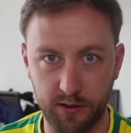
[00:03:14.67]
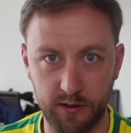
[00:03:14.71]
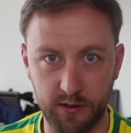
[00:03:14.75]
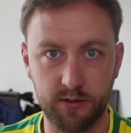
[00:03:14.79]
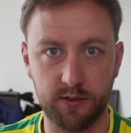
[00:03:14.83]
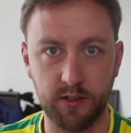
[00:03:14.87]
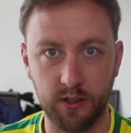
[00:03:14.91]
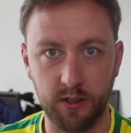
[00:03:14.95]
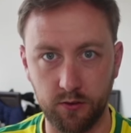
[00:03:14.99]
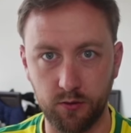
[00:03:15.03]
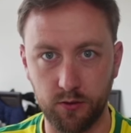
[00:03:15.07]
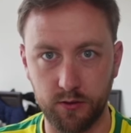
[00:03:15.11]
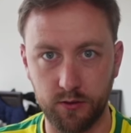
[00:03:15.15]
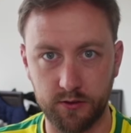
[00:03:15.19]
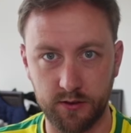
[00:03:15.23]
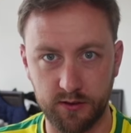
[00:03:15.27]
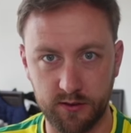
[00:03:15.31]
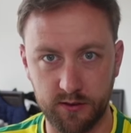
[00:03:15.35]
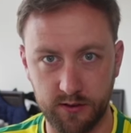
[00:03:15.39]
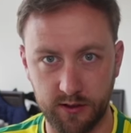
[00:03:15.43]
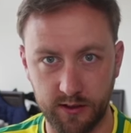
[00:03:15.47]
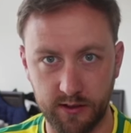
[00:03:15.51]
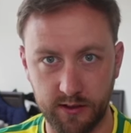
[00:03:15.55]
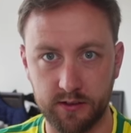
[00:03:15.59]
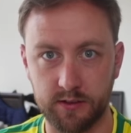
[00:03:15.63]
He's
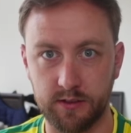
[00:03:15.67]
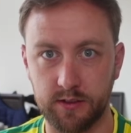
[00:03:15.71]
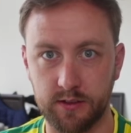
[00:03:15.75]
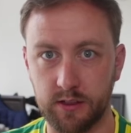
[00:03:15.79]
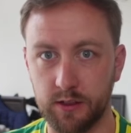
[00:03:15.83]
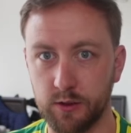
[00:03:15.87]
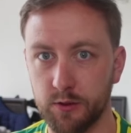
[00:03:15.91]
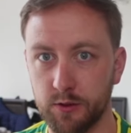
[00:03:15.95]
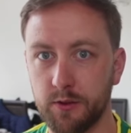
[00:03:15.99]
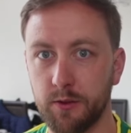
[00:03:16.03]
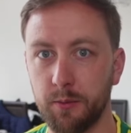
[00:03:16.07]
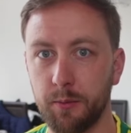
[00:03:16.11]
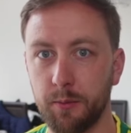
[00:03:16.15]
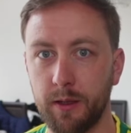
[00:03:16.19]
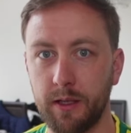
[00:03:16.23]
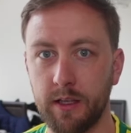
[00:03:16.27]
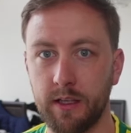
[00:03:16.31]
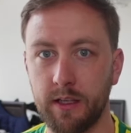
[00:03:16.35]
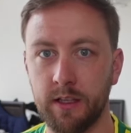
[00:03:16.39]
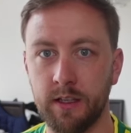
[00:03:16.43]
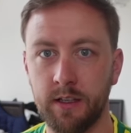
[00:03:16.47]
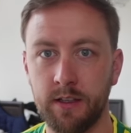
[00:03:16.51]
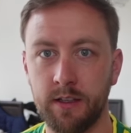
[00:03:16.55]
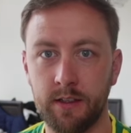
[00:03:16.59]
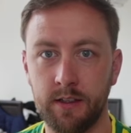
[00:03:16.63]
6'6". He used to be
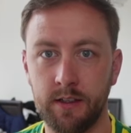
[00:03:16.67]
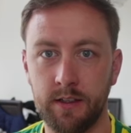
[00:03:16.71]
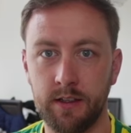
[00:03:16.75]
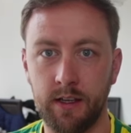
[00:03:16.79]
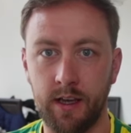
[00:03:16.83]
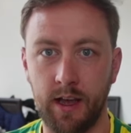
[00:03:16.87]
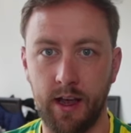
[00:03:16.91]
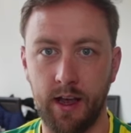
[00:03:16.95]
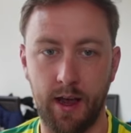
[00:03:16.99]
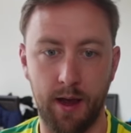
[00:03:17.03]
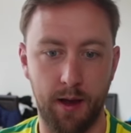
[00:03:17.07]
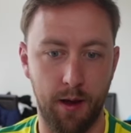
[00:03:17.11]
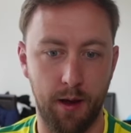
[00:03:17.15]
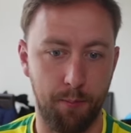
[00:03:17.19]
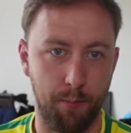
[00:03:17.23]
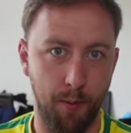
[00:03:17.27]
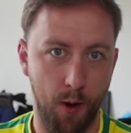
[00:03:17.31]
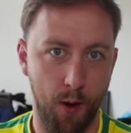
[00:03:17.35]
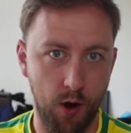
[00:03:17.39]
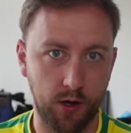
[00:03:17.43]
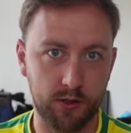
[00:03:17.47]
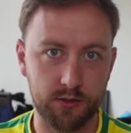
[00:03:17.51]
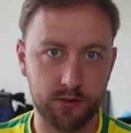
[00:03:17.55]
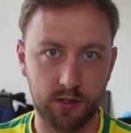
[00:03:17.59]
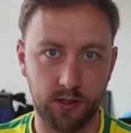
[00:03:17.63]
a
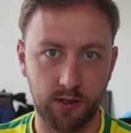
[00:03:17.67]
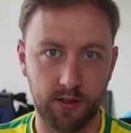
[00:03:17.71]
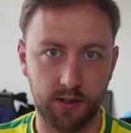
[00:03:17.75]
boxer.